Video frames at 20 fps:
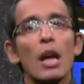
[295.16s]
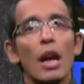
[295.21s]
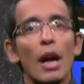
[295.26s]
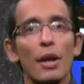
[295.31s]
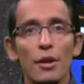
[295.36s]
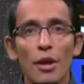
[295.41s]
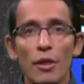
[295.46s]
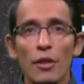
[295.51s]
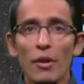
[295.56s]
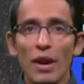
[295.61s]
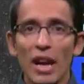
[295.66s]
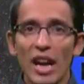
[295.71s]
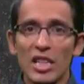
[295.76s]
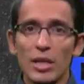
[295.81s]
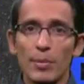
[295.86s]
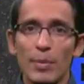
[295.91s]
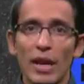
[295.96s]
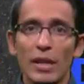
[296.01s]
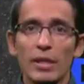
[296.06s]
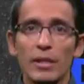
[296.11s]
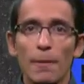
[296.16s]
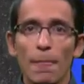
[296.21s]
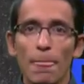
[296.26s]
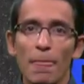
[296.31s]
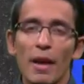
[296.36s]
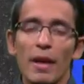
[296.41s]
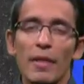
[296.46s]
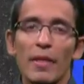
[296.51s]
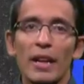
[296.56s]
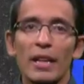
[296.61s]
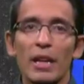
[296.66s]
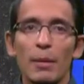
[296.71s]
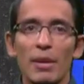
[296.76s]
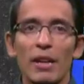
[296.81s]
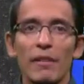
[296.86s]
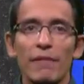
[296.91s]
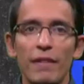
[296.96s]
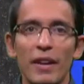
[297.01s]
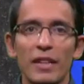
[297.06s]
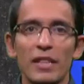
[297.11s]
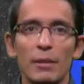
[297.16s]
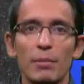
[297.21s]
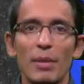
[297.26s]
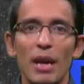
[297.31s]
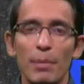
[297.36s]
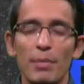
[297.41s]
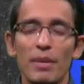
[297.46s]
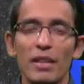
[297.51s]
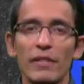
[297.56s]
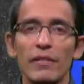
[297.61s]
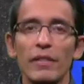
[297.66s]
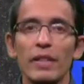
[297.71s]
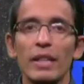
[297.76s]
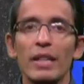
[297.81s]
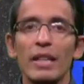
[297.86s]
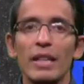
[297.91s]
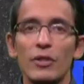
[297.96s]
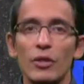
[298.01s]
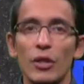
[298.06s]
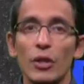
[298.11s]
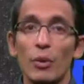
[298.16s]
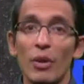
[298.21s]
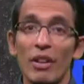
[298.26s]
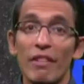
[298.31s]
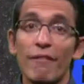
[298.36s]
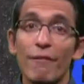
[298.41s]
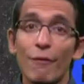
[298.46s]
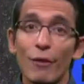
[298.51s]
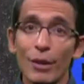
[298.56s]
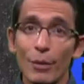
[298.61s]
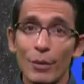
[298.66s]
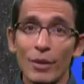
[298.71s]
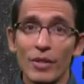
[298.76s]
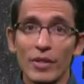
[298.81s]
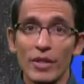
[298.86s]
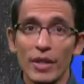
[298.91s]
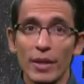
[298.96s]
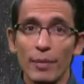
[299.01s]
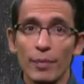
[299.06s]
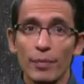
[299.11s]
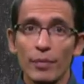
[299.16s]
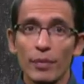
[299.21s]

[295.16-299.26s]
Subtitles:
Another aspect that can be affected by PV is the grid frequency.